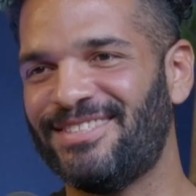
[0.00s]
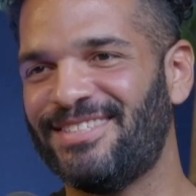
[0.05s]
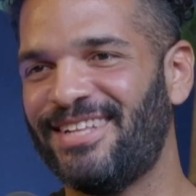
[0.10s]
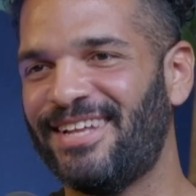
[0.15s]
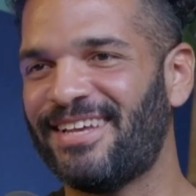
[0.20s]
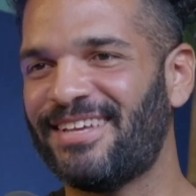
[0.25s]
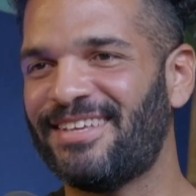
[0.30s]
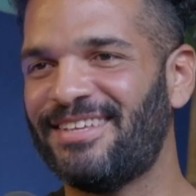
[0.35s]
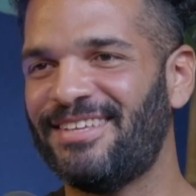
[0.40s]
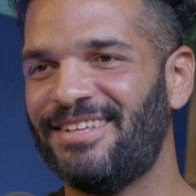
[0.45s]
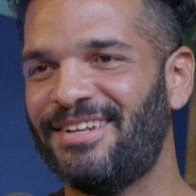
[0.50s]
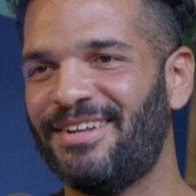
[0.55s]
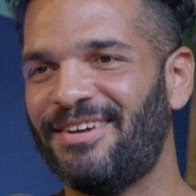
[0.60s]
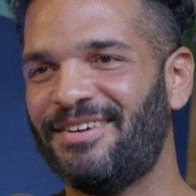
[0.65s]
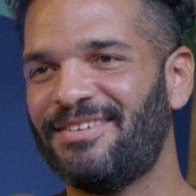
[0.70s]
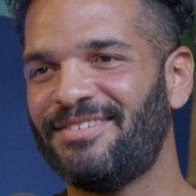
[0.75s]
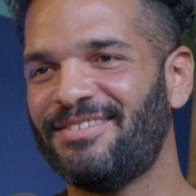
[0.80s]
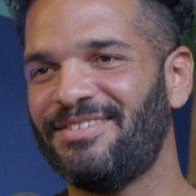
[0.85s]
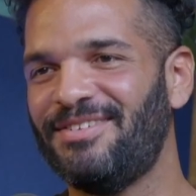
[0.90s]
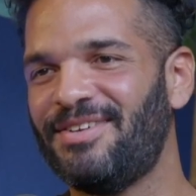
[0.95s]
like,
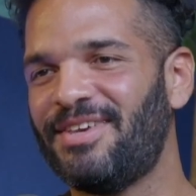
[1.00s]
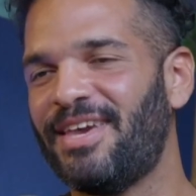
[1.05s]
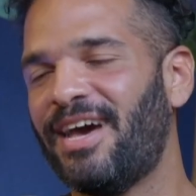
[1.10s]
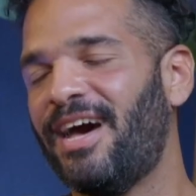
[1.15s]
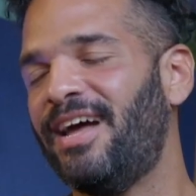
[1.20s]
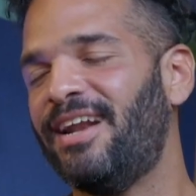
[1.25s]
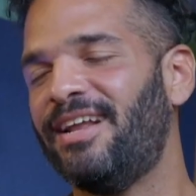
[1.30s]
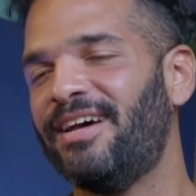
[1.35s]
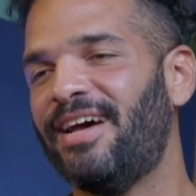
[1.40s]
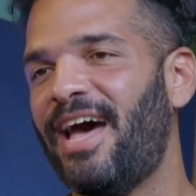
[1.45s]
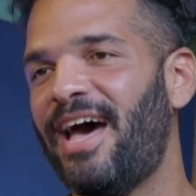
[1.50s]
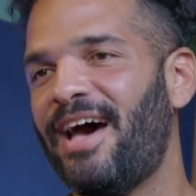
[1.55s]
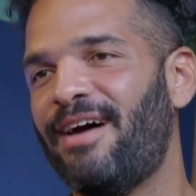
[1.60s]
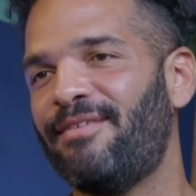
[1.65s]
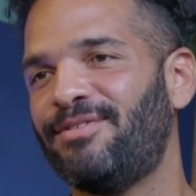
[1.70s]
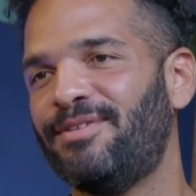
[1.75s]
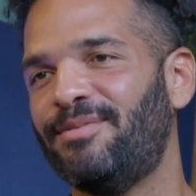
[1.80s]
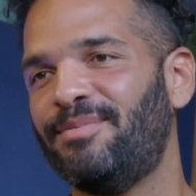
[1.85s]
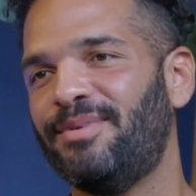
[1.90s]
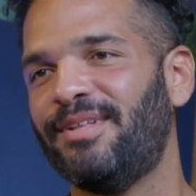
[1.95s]
you kind of
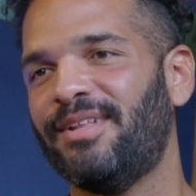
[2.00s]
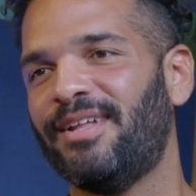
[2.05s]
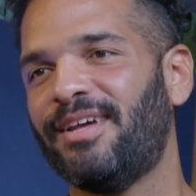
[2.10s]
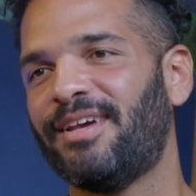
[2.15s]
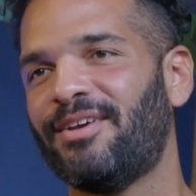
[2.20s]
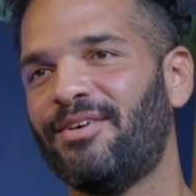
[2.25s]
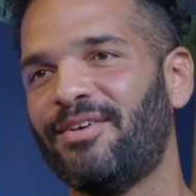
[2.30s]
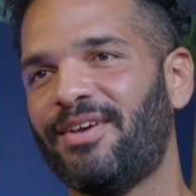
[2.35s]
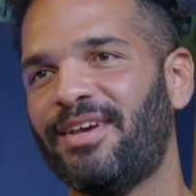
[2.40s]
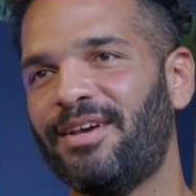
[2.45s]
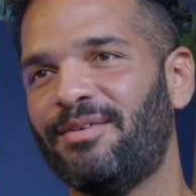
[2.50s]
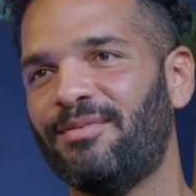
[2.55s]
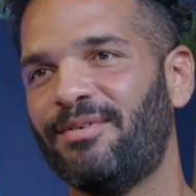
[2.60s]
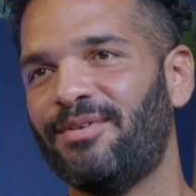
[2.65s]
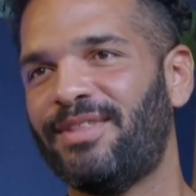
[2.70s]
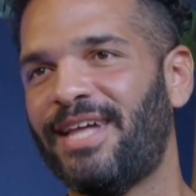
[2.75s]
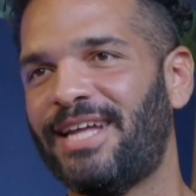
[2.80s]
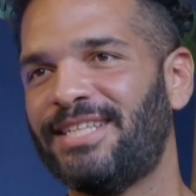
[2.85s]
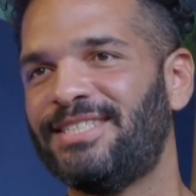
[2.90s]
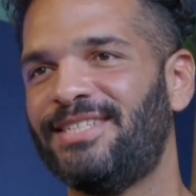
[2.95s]
have to be like, okay, well,
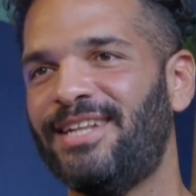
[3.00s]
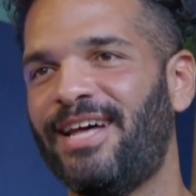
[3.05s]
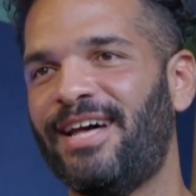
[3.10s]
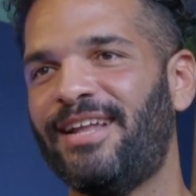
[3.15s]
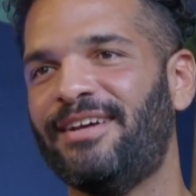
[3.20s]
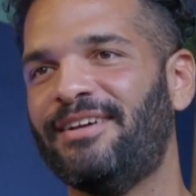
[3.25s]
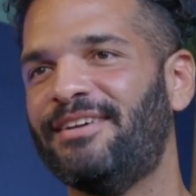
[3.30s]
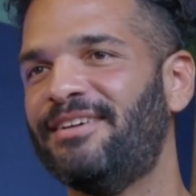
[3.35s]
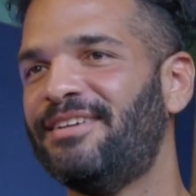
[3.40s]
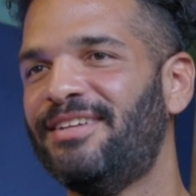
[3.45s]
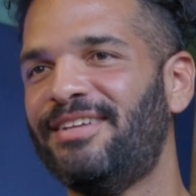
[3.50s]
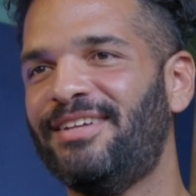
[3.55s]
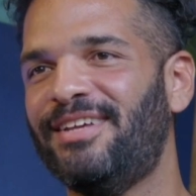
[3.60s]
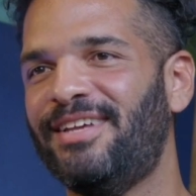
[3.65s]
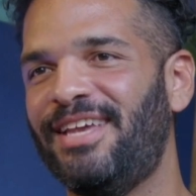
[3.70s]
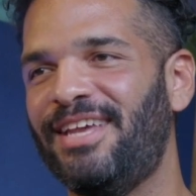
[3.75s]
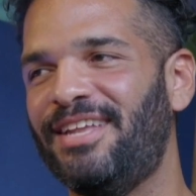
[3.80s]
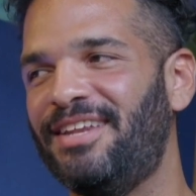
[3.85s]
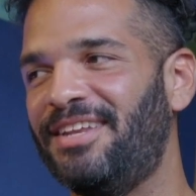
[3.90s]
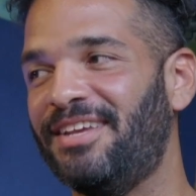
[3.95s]
that's not a
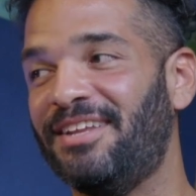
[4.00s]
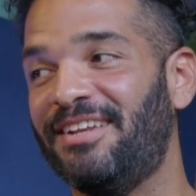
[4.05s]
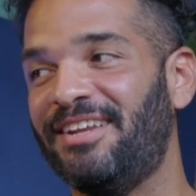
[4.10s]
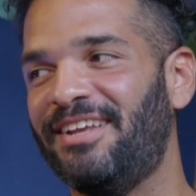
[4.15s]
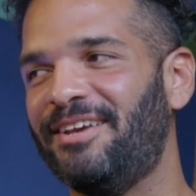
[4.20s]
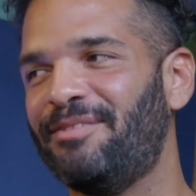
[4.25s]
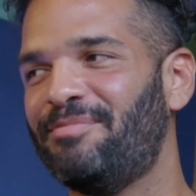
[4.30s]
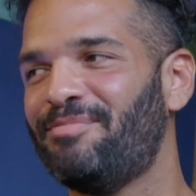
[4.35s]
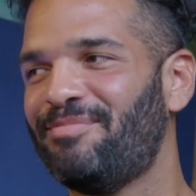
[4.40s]
Indian name.